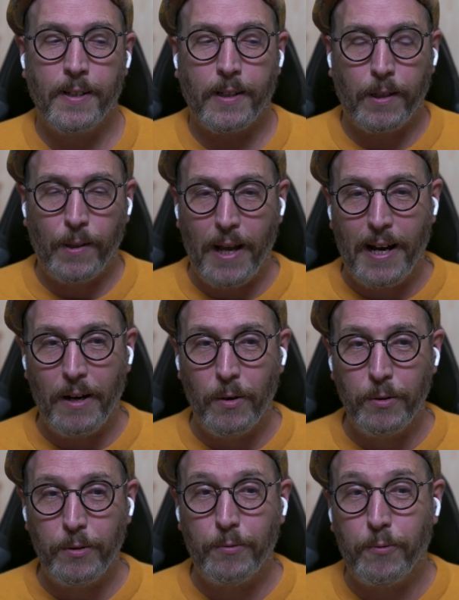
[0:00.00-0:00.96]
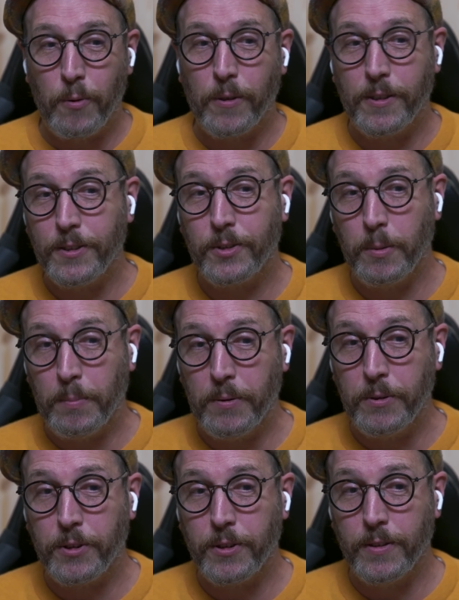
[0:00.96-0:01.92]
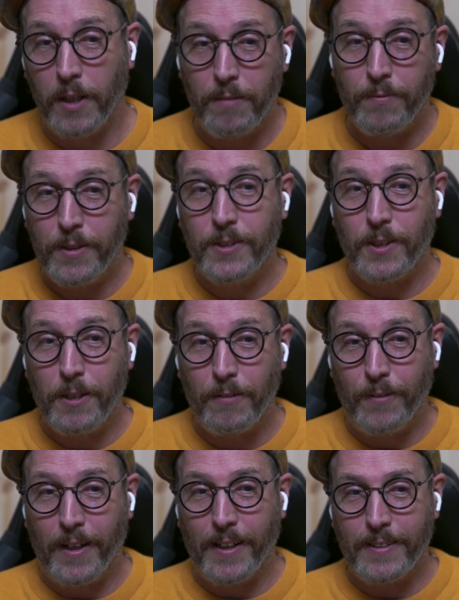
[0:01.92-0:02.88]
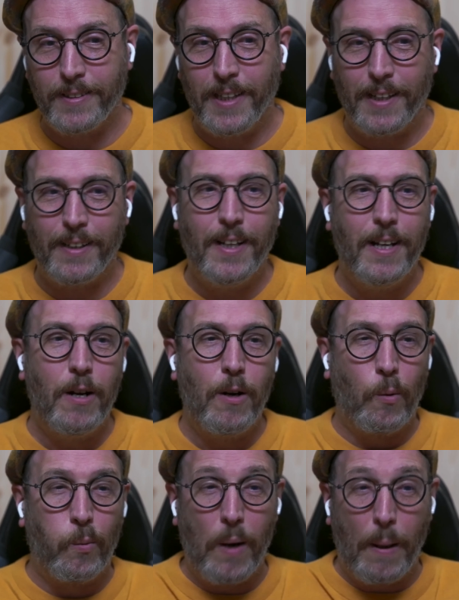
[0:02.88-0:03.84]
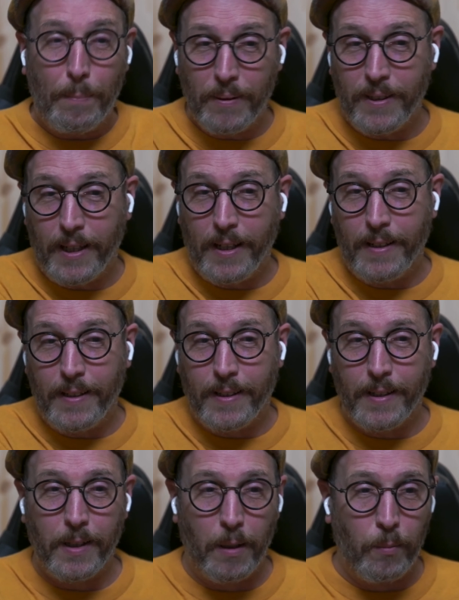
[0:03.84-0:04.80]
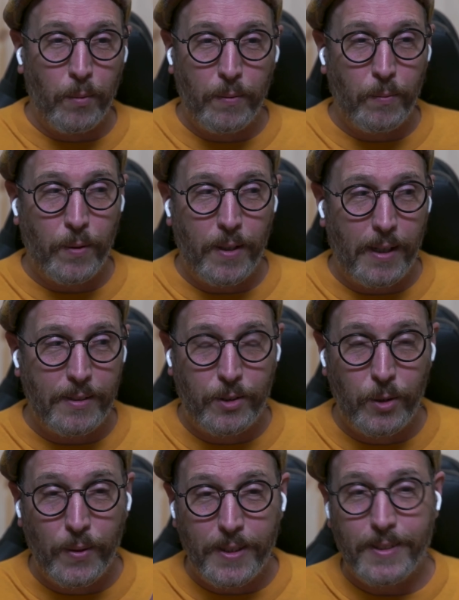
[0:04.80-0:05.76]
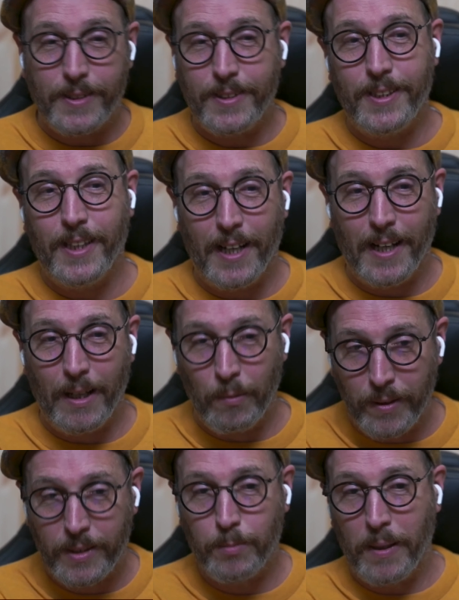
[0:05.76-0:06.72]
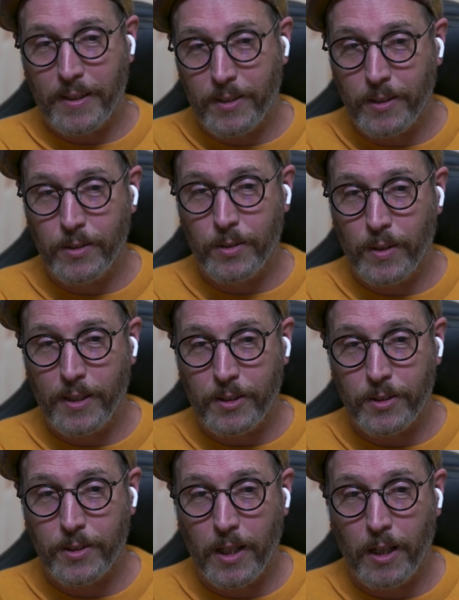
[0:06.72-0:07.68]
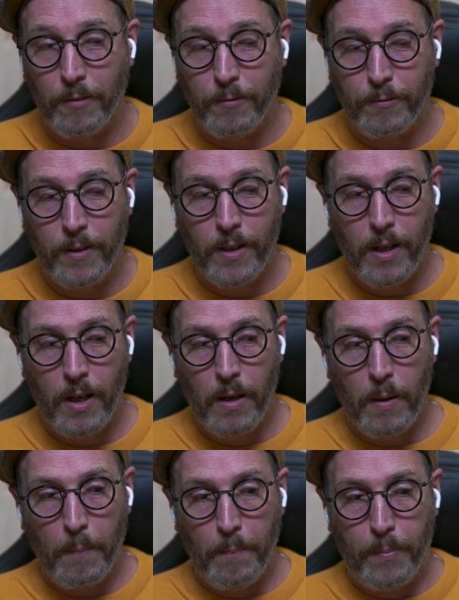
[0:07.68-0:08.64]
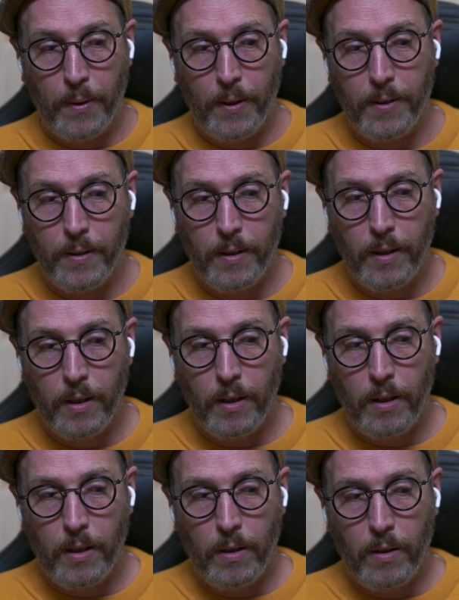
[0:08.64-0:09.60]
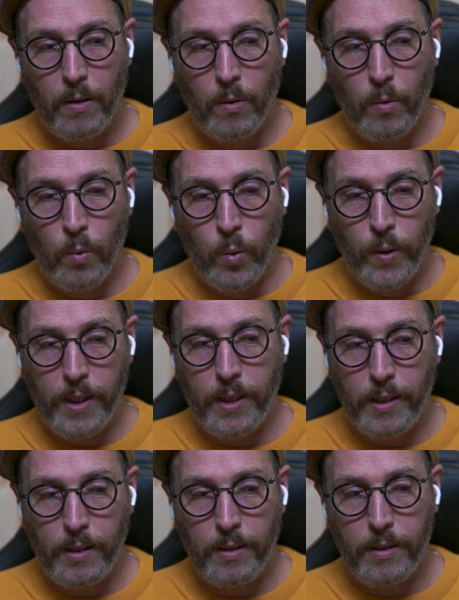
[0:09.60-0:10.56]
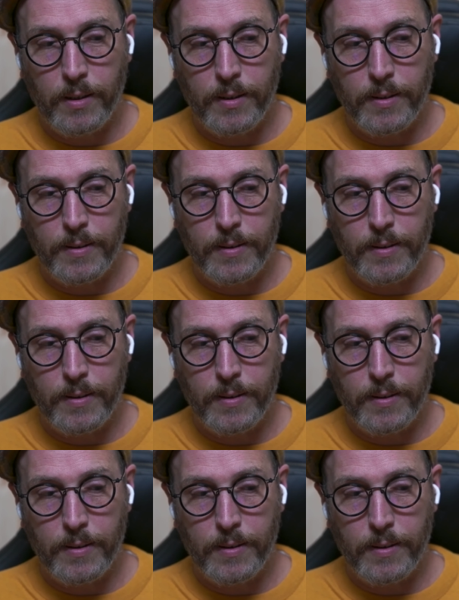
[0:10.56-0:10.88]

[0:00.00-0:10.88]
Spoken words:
cloud for distribution of these artifacts, not replicating GitHub. We're not doing CI. We expect you to do that yourself. But we